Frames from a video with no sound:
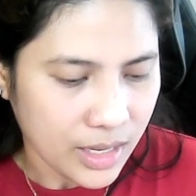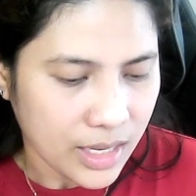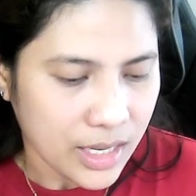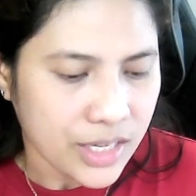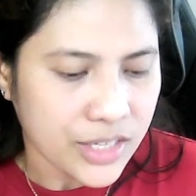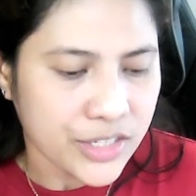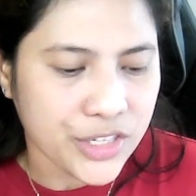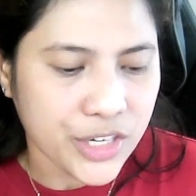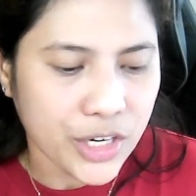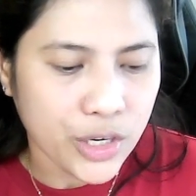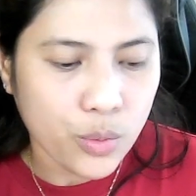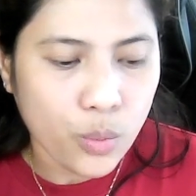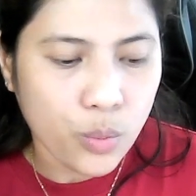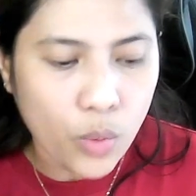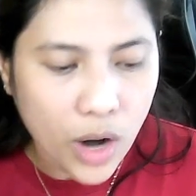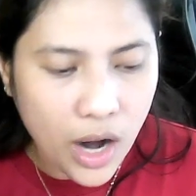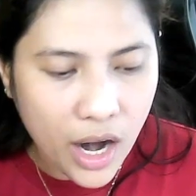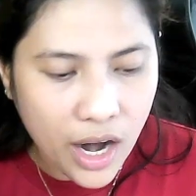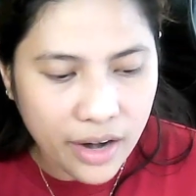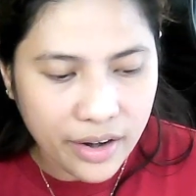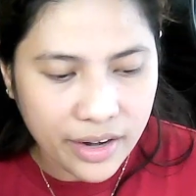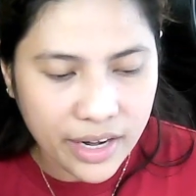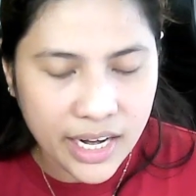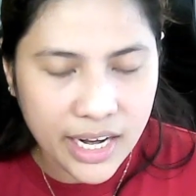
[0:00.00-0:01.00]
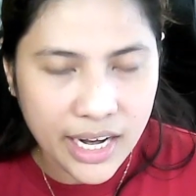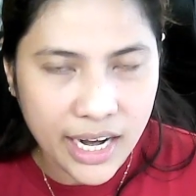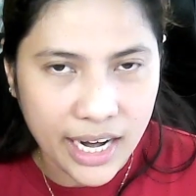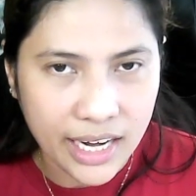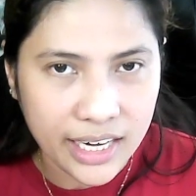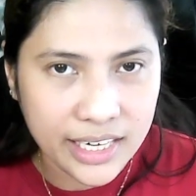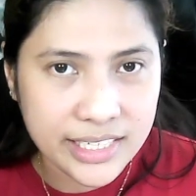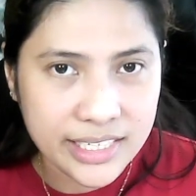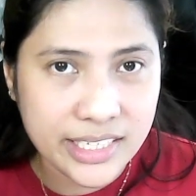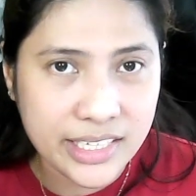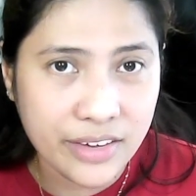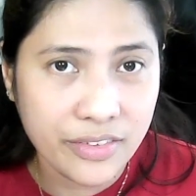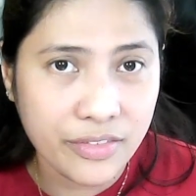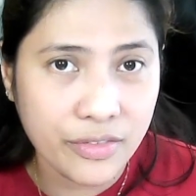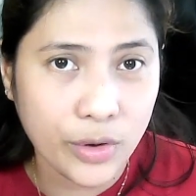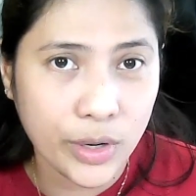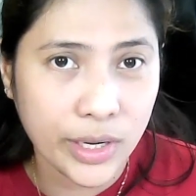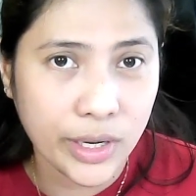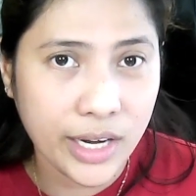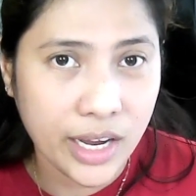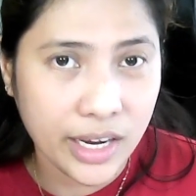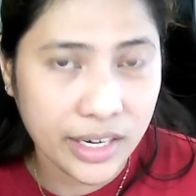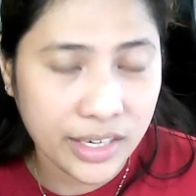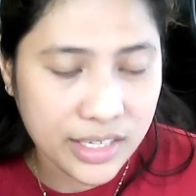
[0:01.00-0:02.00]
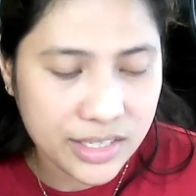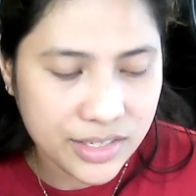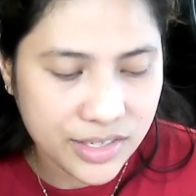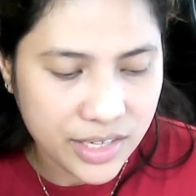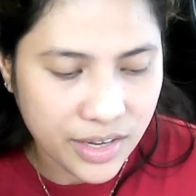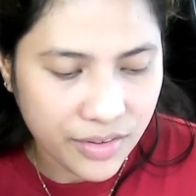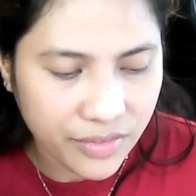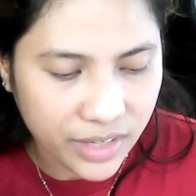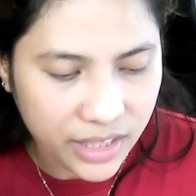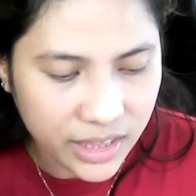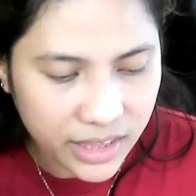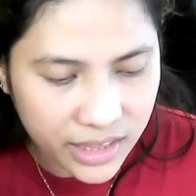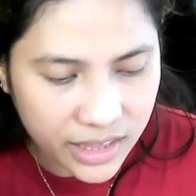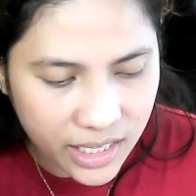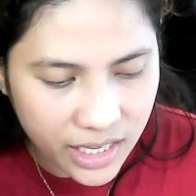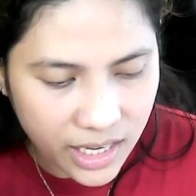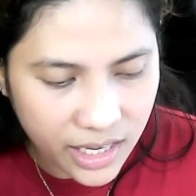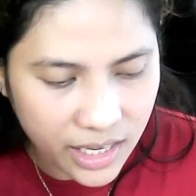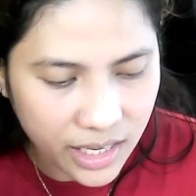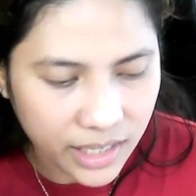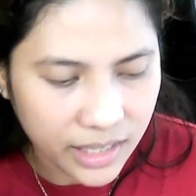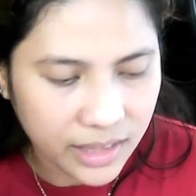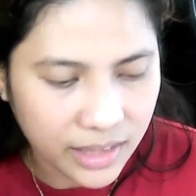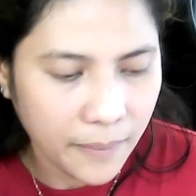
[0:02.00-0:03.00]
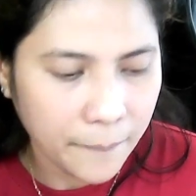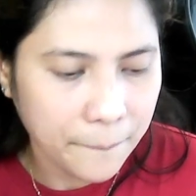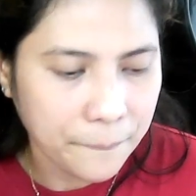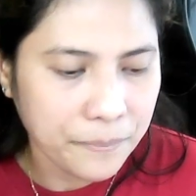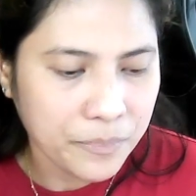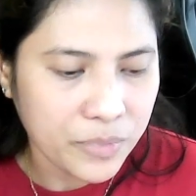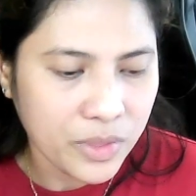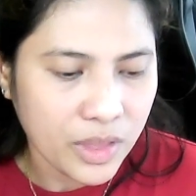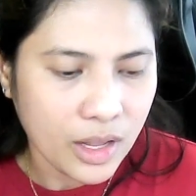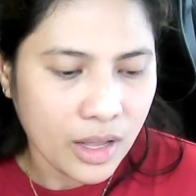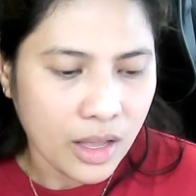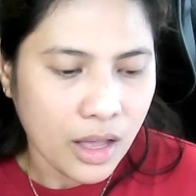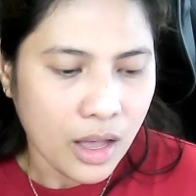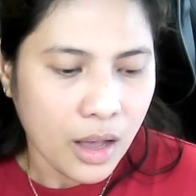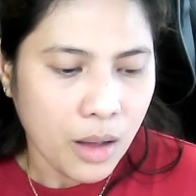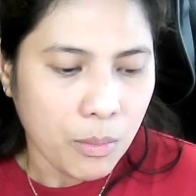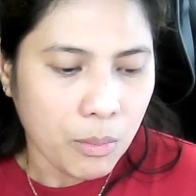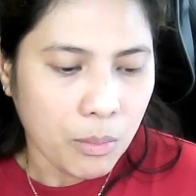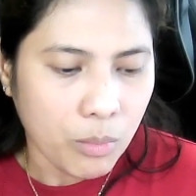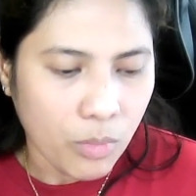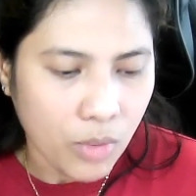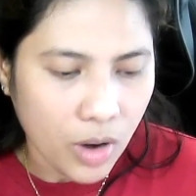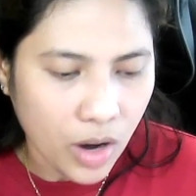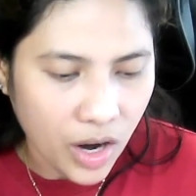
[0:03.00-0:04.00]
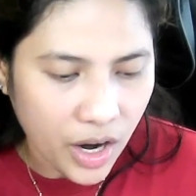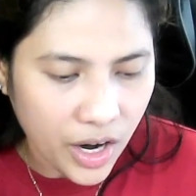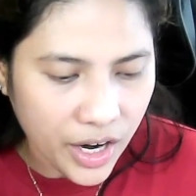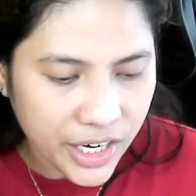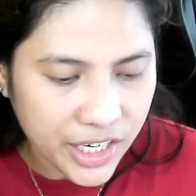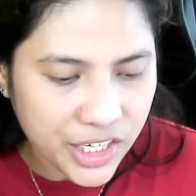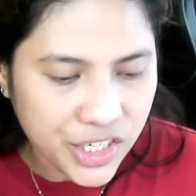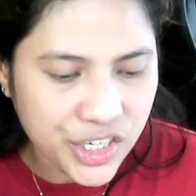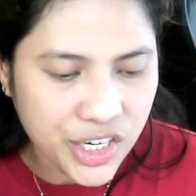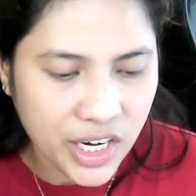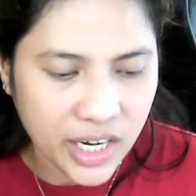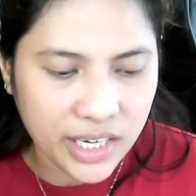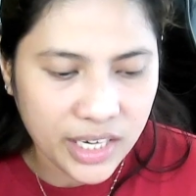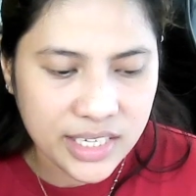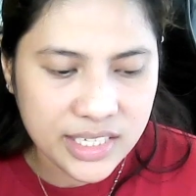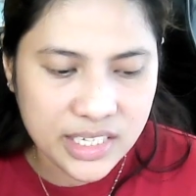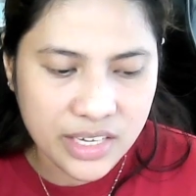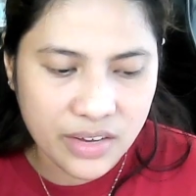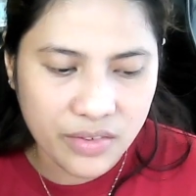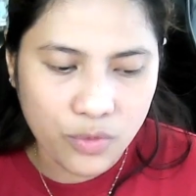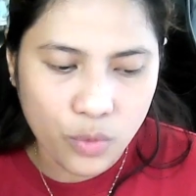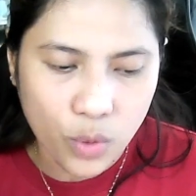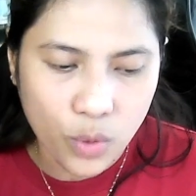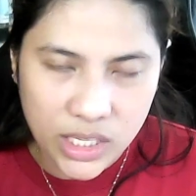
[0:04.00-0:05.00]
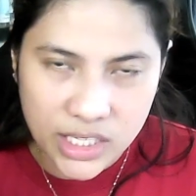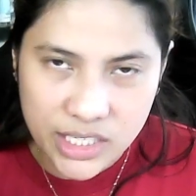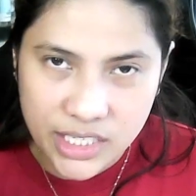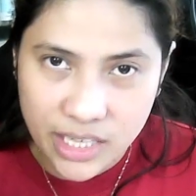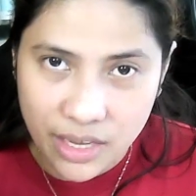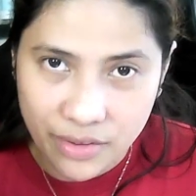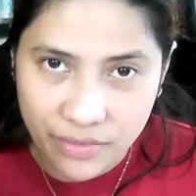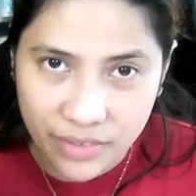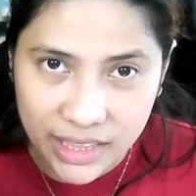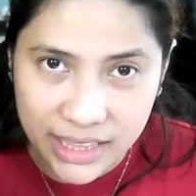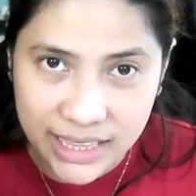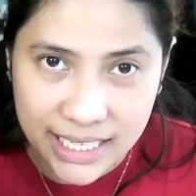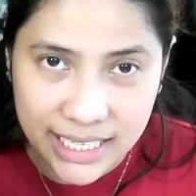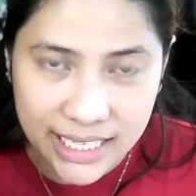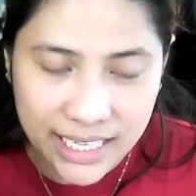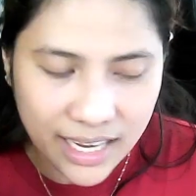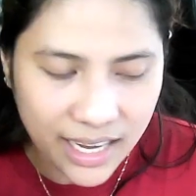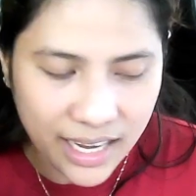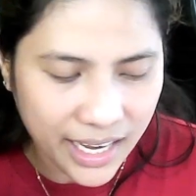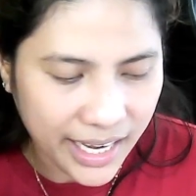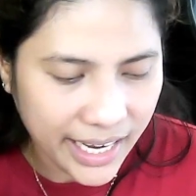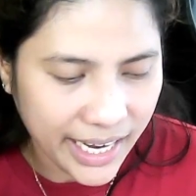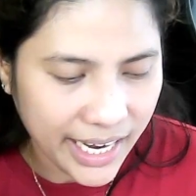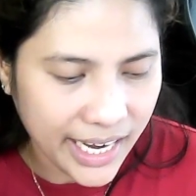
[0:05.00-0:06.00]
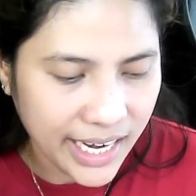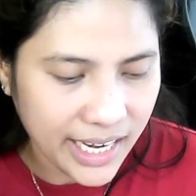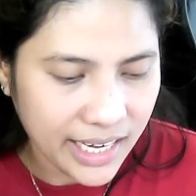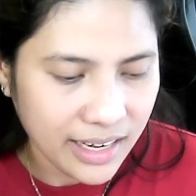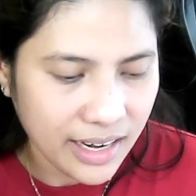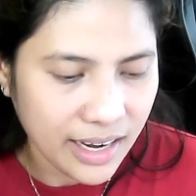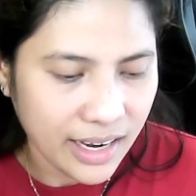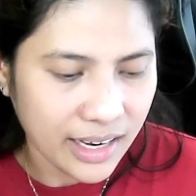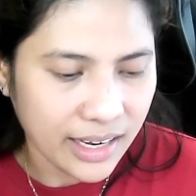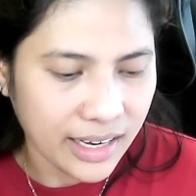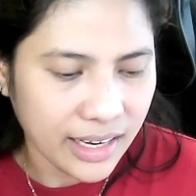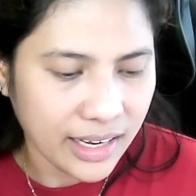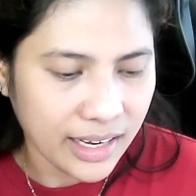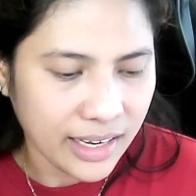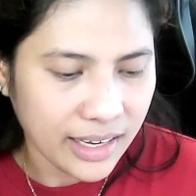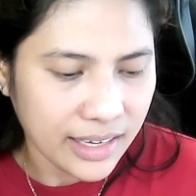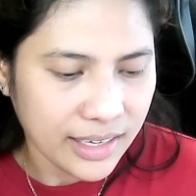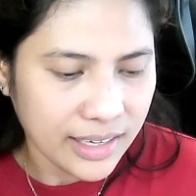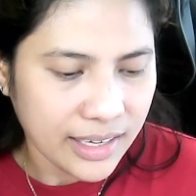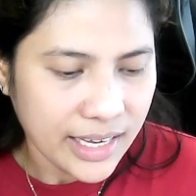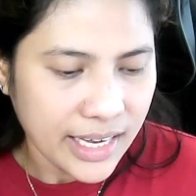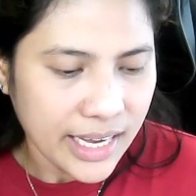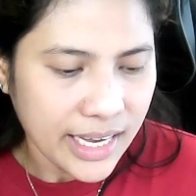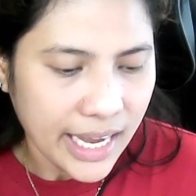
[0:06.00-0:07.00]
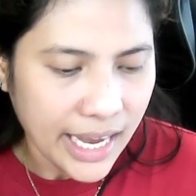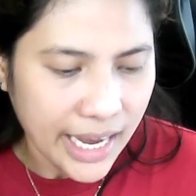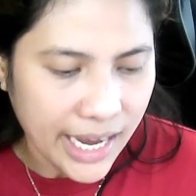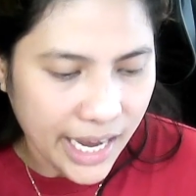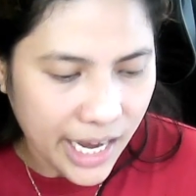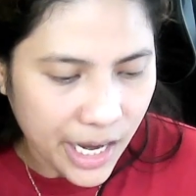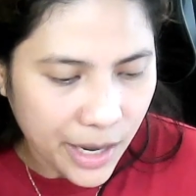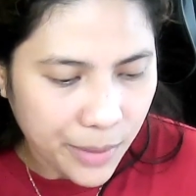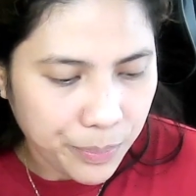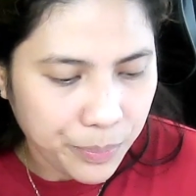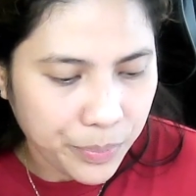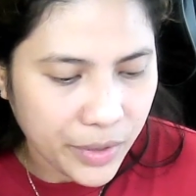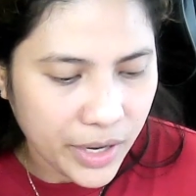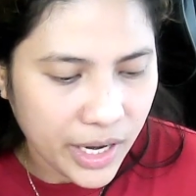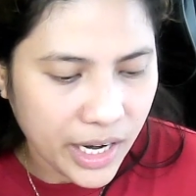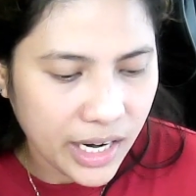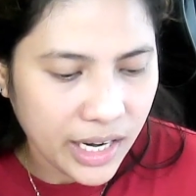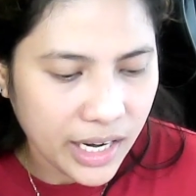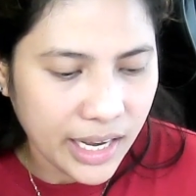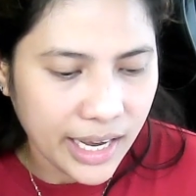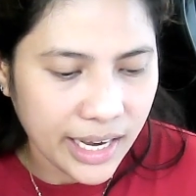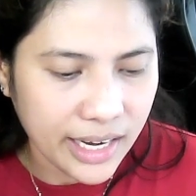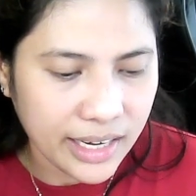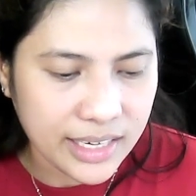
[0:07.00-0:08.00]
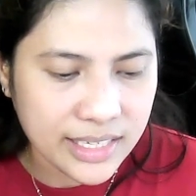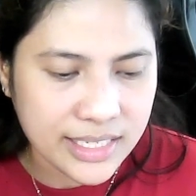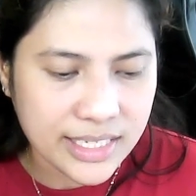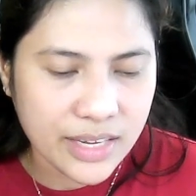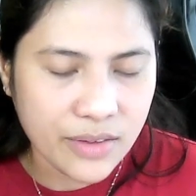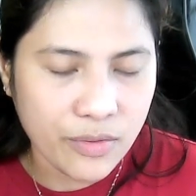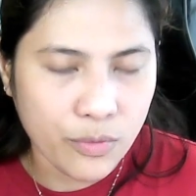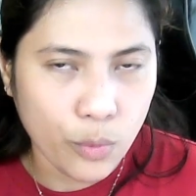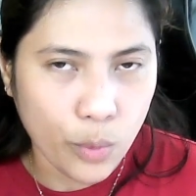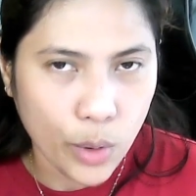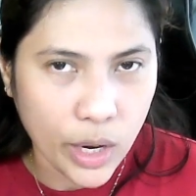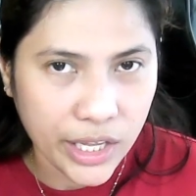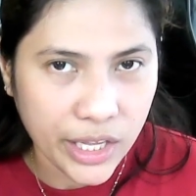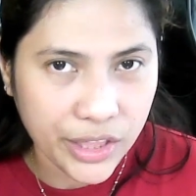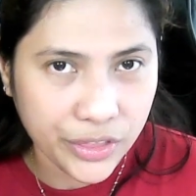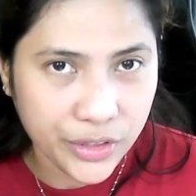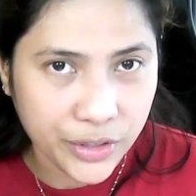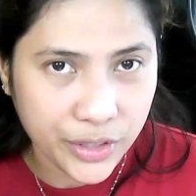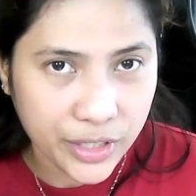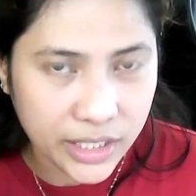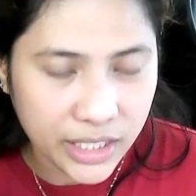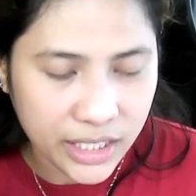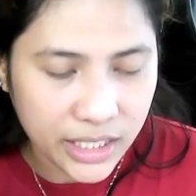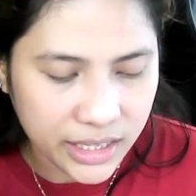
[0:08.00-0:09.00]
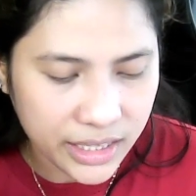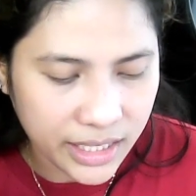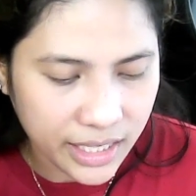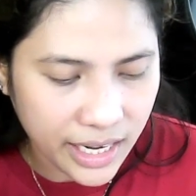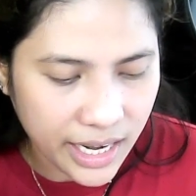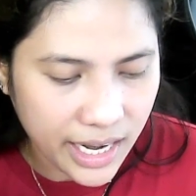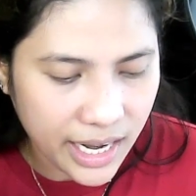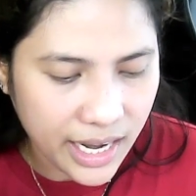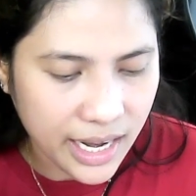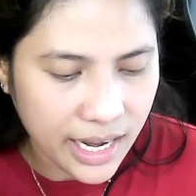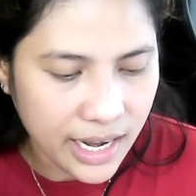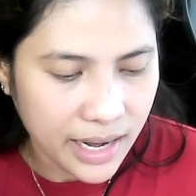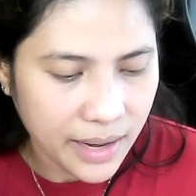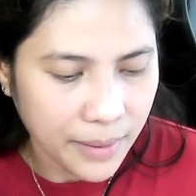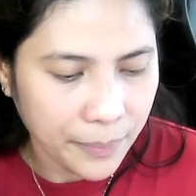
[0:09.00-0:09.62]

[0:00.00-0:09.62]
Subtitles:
January, I received 117. March, I received 179. April, I received 133.